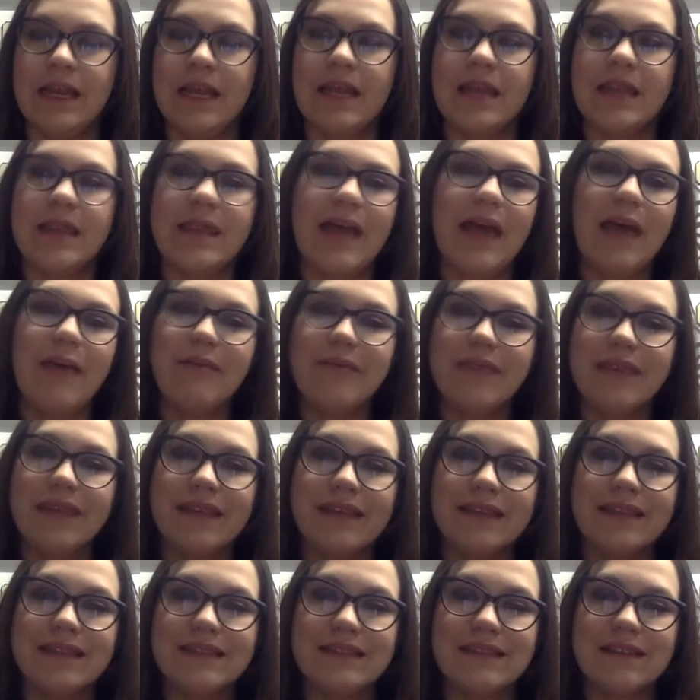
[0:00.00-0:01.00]
That
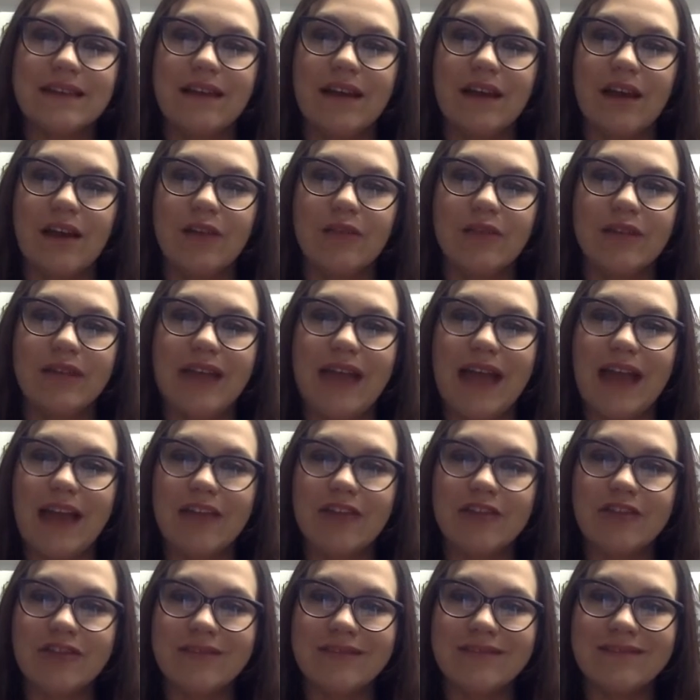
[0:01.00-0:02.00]
means a
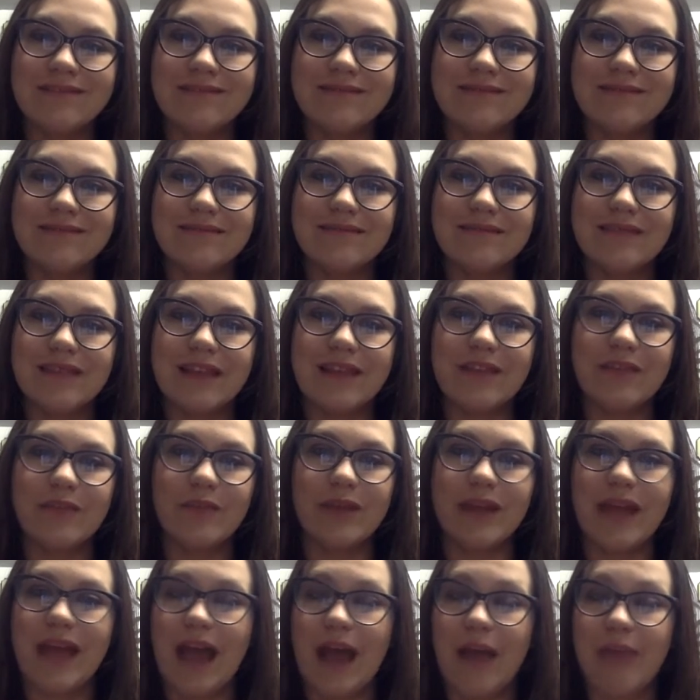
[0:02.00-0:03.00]
reaction is
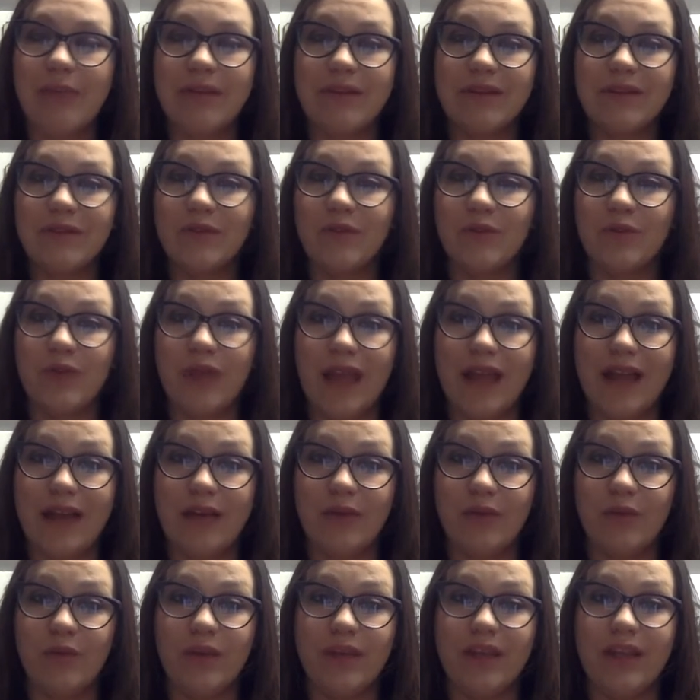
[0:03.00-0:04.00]
what happens
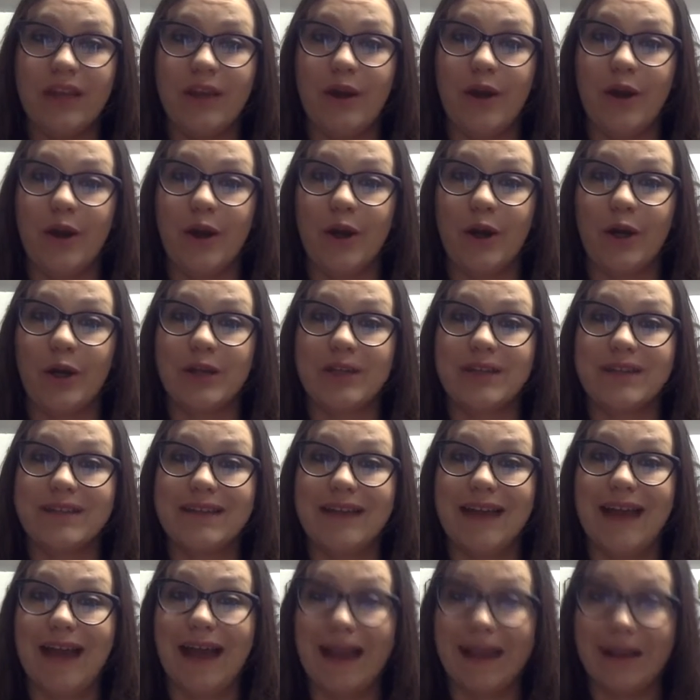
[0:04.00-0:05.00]
when we are
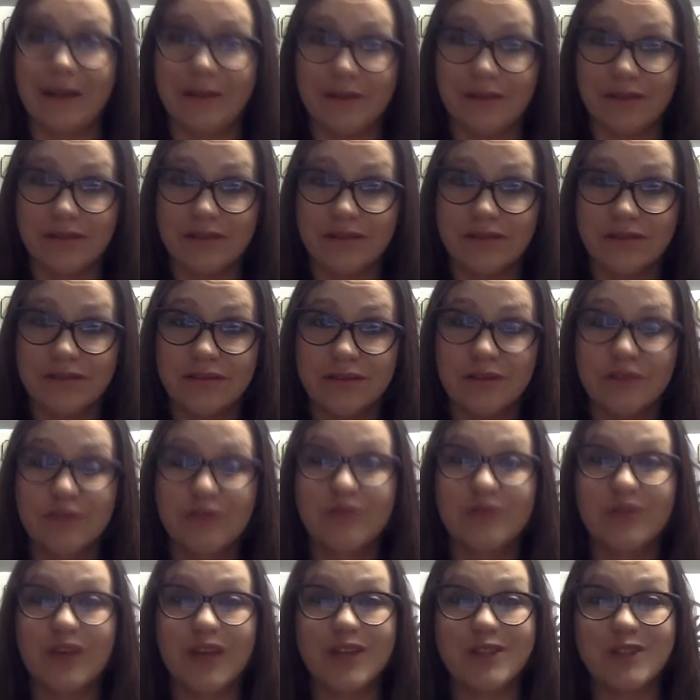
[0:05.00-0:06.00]
tired,
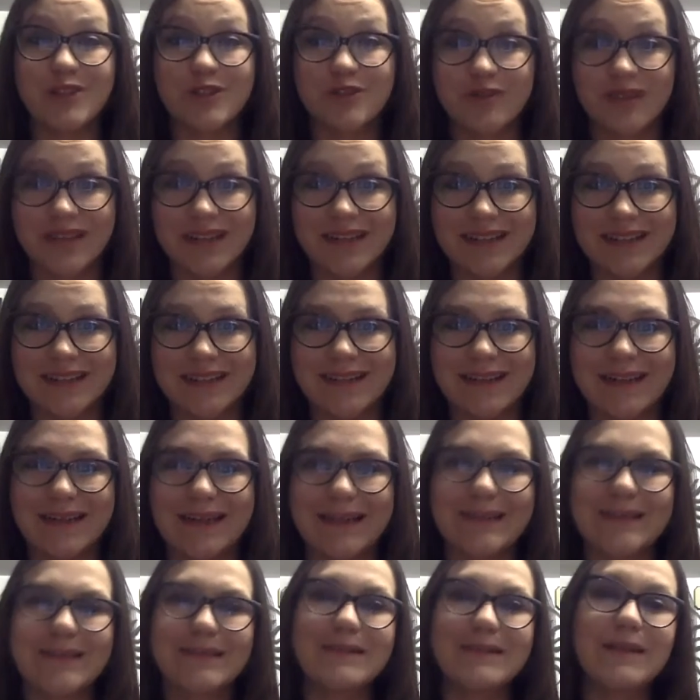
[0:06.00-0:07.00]
frustrated,
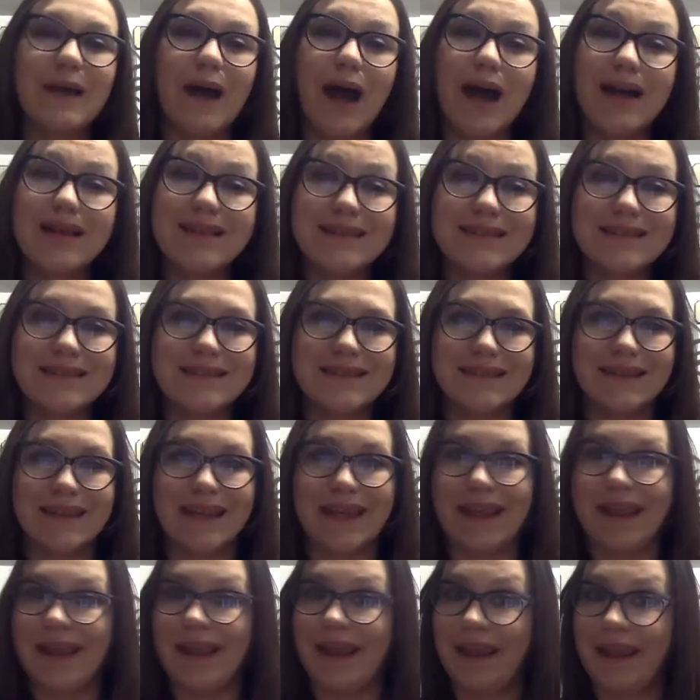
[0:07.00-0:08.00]
exhausted,
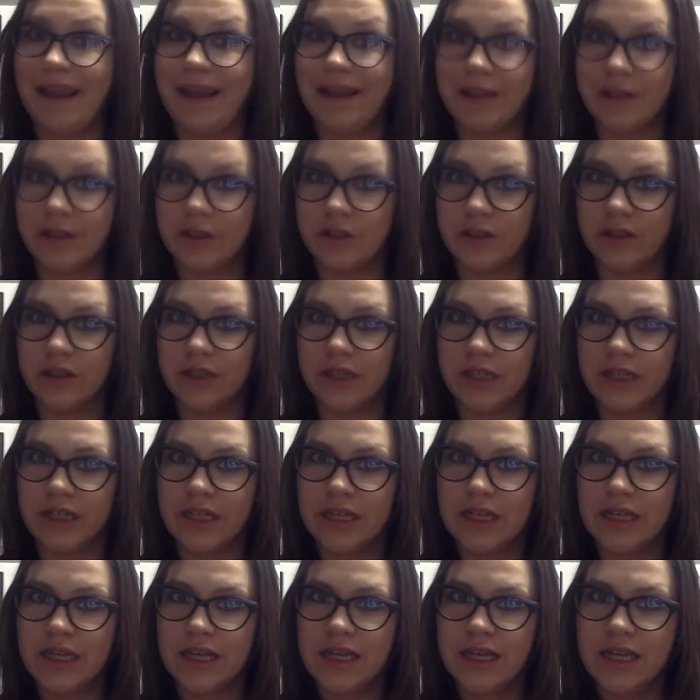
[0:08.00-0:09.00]
angry,
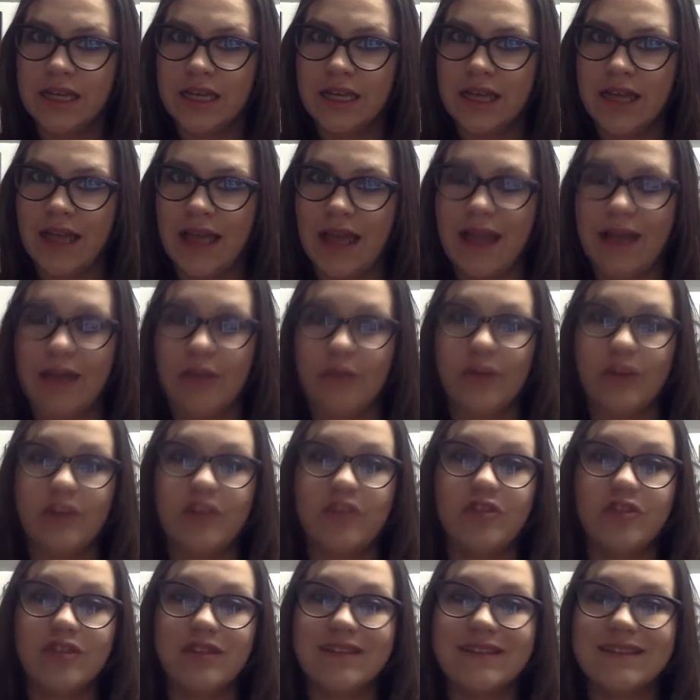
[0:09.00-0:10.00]
and we
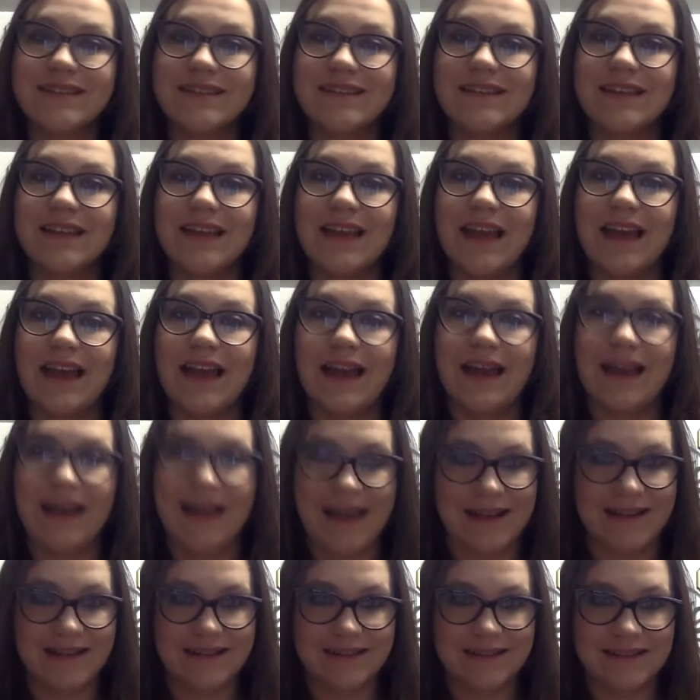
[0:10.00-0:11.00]
just
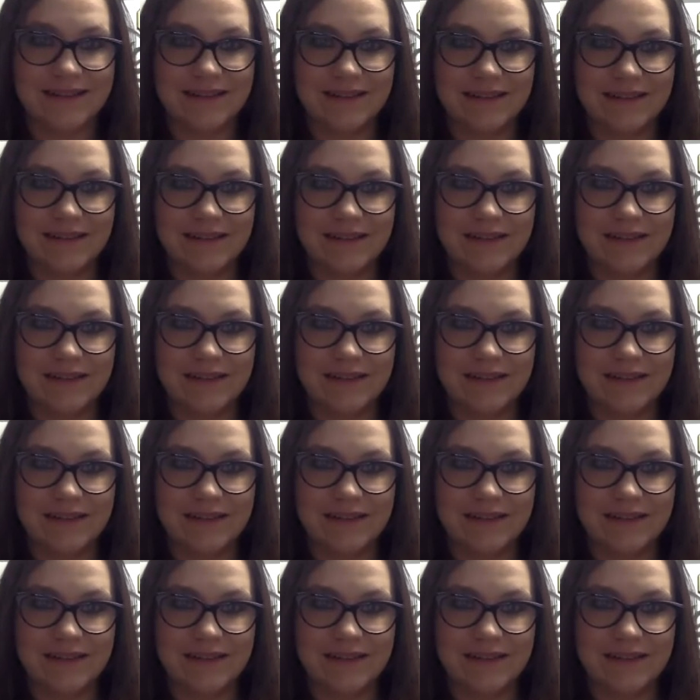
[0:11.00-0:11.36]
act.